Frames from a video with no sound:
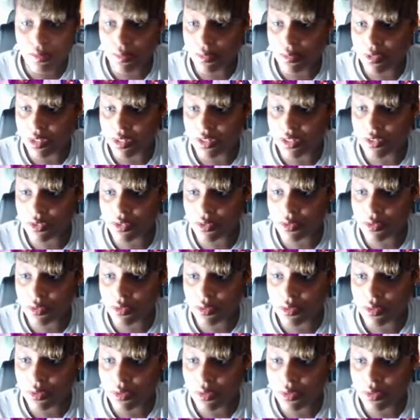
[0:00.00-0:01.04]
Where's that shoe?
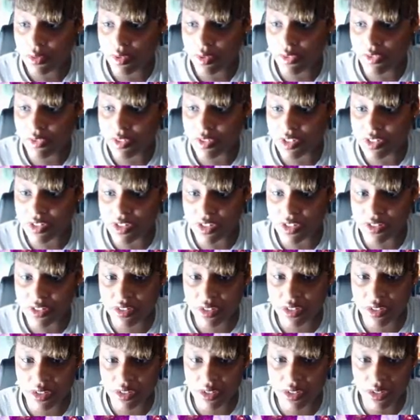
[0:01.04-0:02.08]
Wait for the sauce to
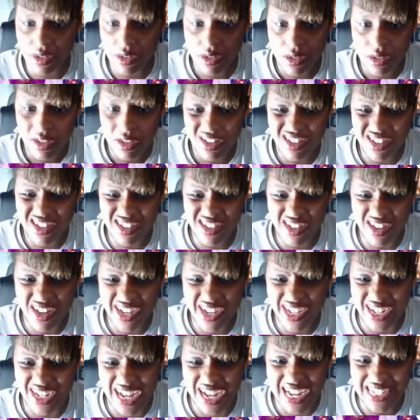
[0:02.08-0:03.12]
cook. Oh, y'all
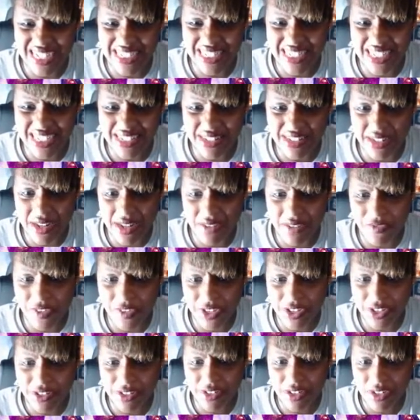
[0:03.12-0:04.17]
eat hot sauce on that
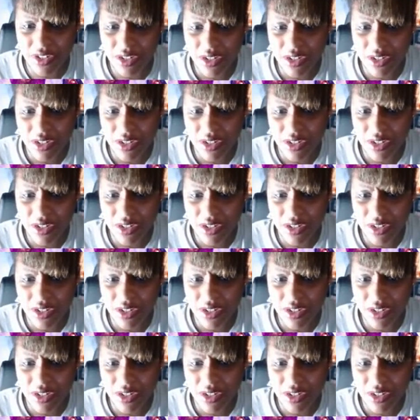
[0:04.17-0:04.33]
food?